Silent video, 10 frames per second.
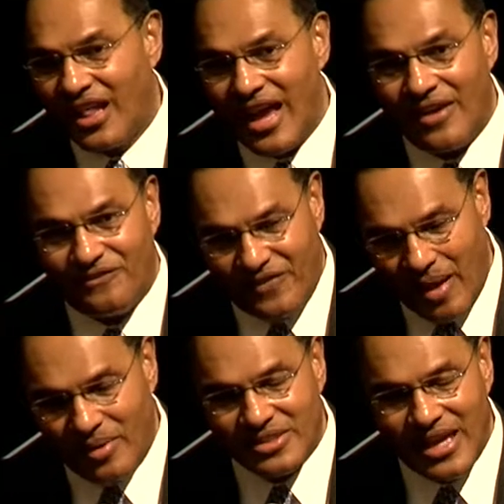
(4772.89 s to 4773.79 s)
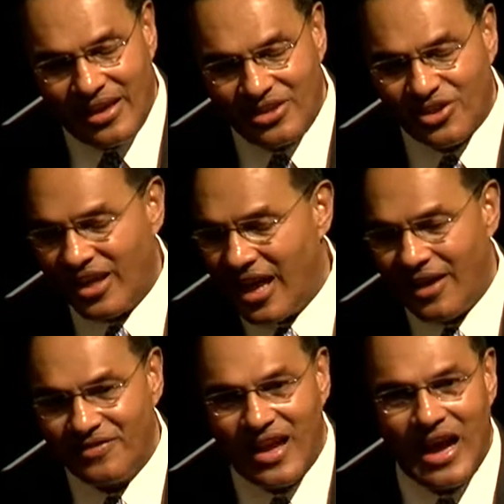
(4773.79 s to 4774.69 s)
half families, educated,
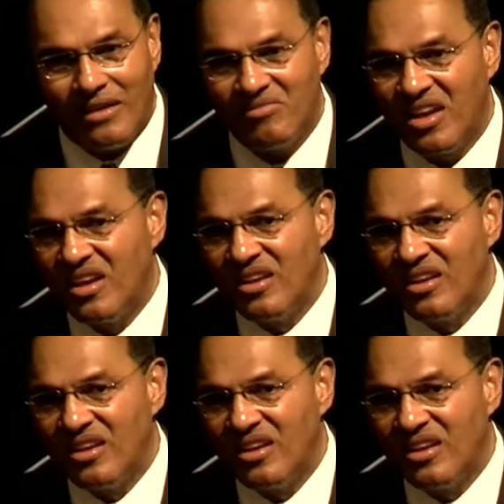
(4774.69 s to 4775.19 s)
half not,